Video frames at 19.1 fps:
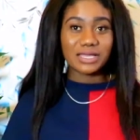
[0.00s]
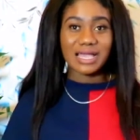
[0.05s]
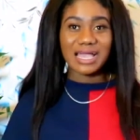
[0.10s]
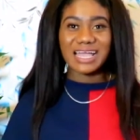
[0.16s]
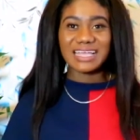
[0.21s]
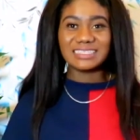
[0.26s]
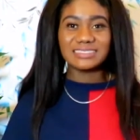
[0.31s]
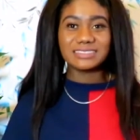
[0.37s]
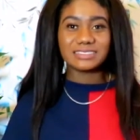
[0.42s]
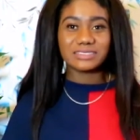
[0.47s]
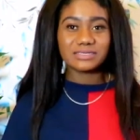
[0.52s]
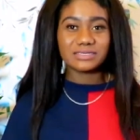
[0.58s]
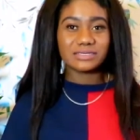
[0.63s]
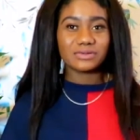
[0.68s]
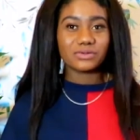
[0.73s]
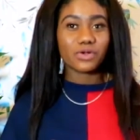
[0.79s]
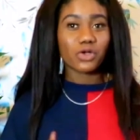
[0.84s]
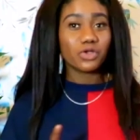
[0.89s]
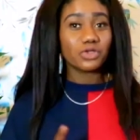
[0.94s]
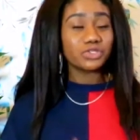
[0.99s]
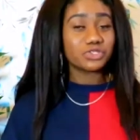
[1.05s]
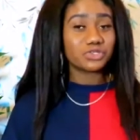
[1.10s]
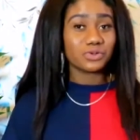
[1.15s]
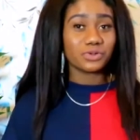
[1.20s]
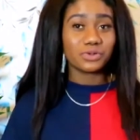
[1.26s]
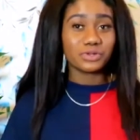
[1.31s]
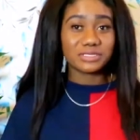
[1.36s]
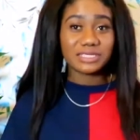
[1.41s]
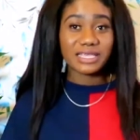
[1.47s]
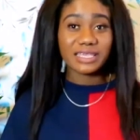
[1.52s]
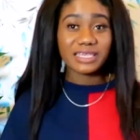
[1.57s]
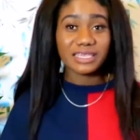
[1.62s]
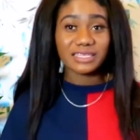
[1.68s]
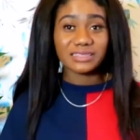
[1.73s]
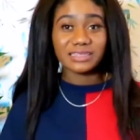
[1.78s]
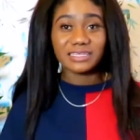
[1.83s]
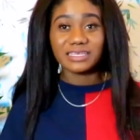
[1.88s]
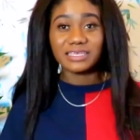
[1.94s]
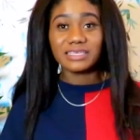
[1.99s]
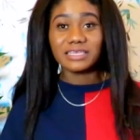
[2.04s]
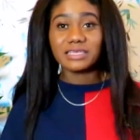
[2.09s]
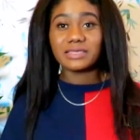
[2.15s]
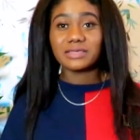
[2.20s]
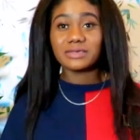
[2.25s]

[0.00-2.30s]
and also secondly